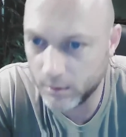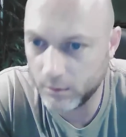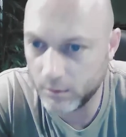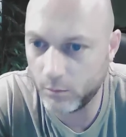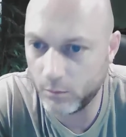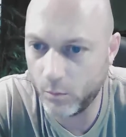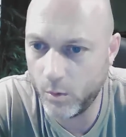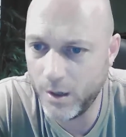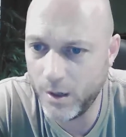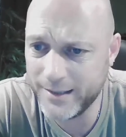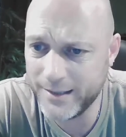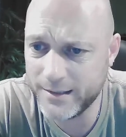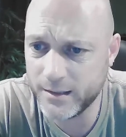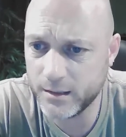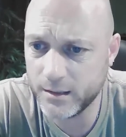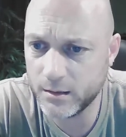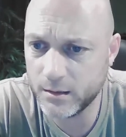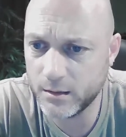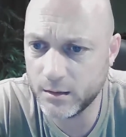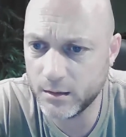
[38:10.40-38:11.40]
What?
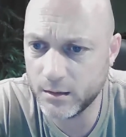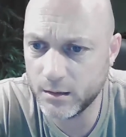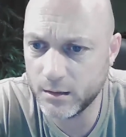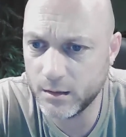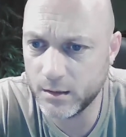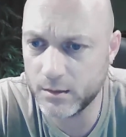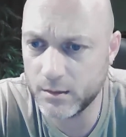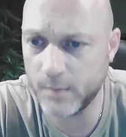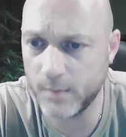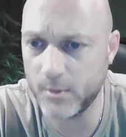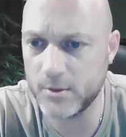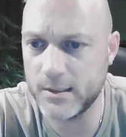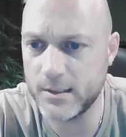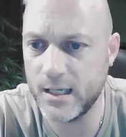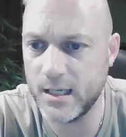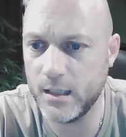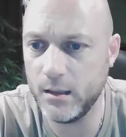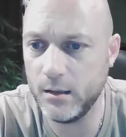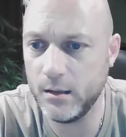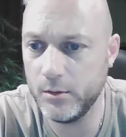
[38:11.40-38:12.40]
You talking about
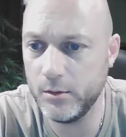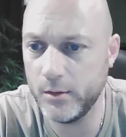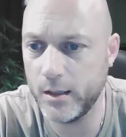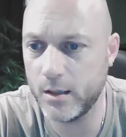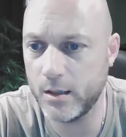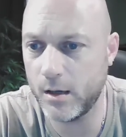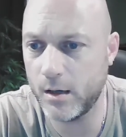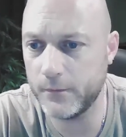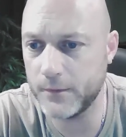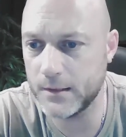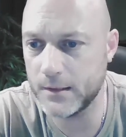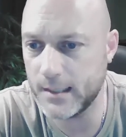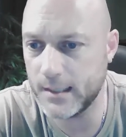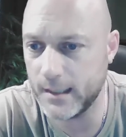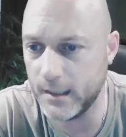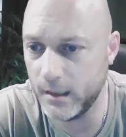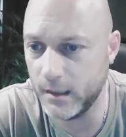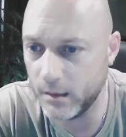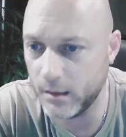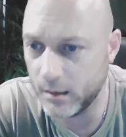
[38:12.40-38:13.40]
titty? You getting off the
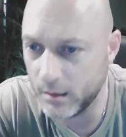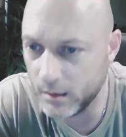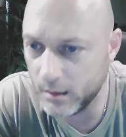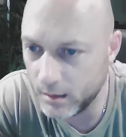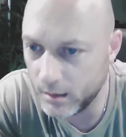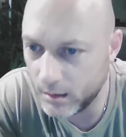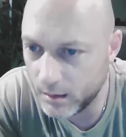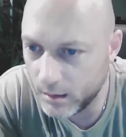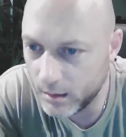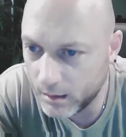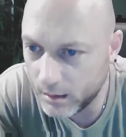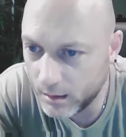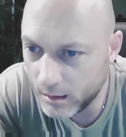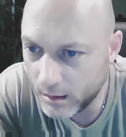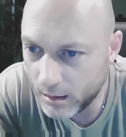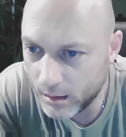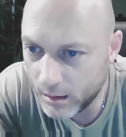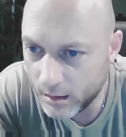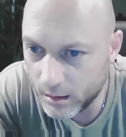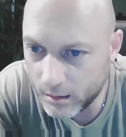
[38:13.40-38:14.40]
titty?
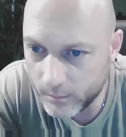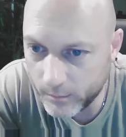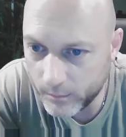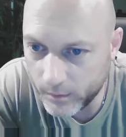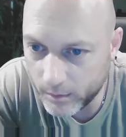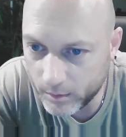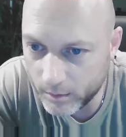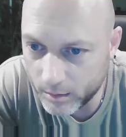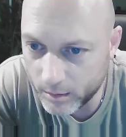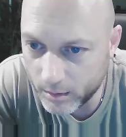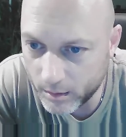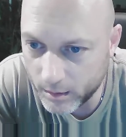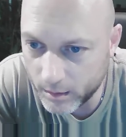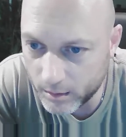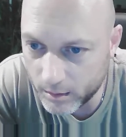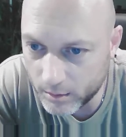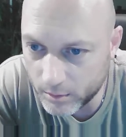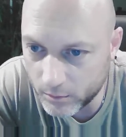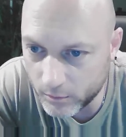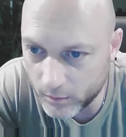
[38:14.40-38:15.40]
And apparently I
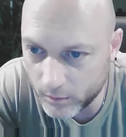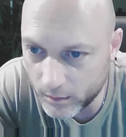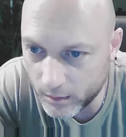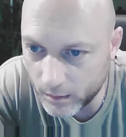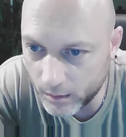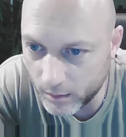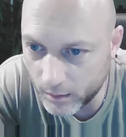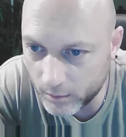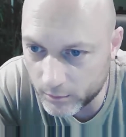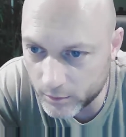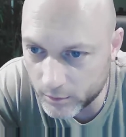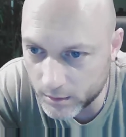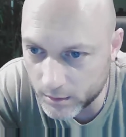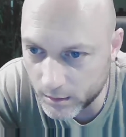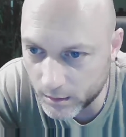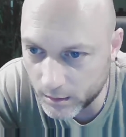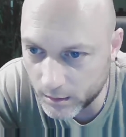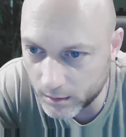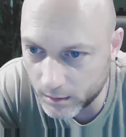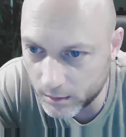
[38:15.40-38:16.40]
can do it now. Just kidding.